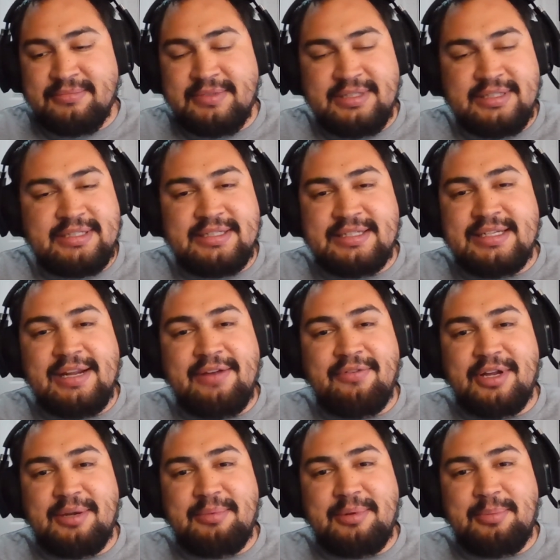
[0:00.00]
it's, never
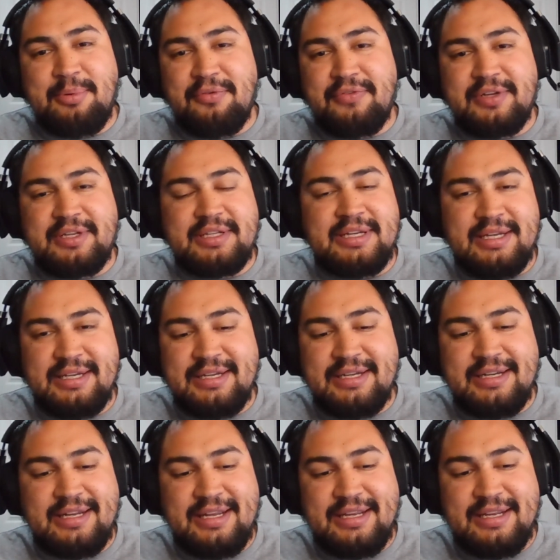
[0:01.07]
going to be perfect,
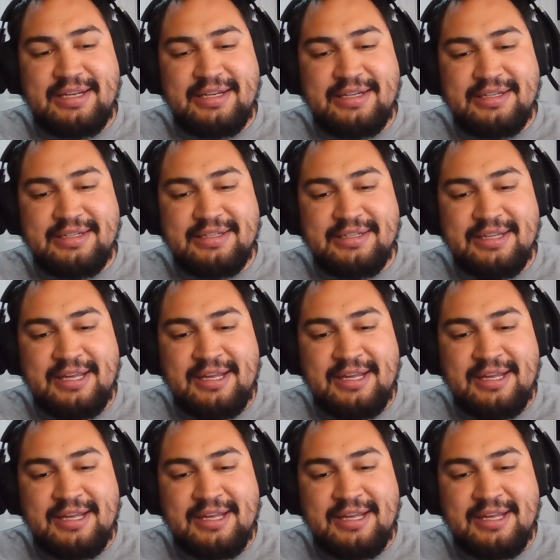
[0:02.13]
and and